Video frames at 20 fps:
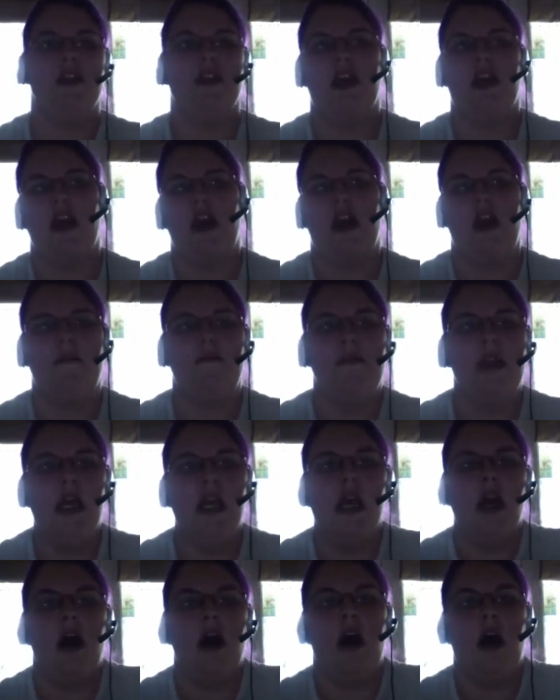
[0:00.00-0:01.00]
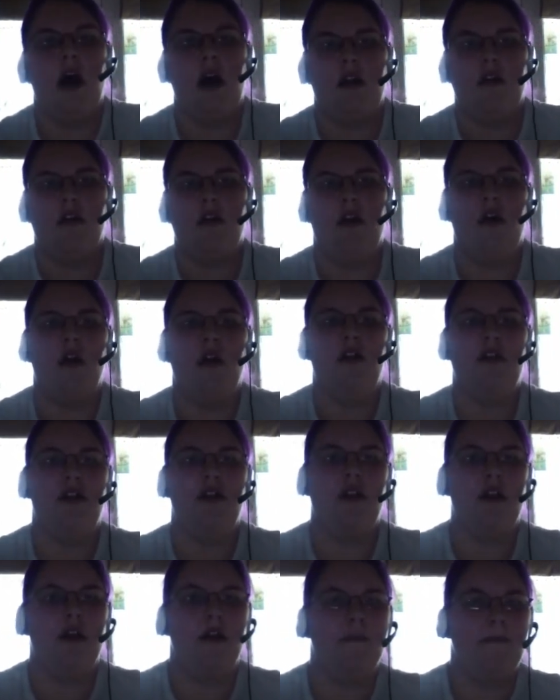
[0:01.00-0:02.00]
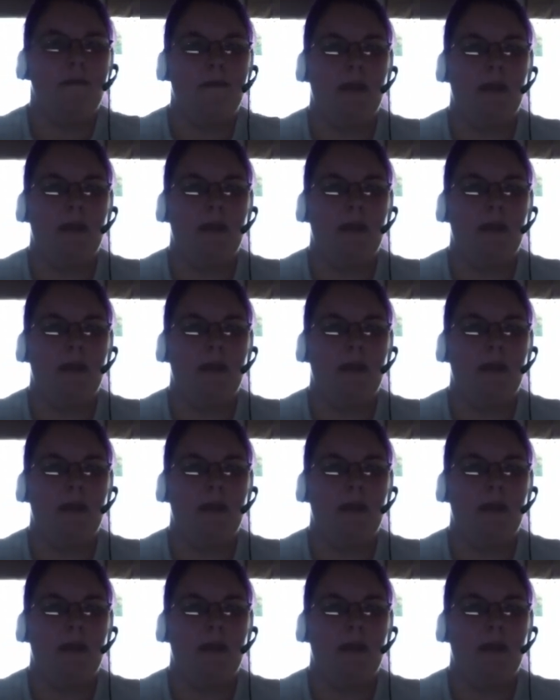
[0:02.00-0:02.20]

this guy, uh, the author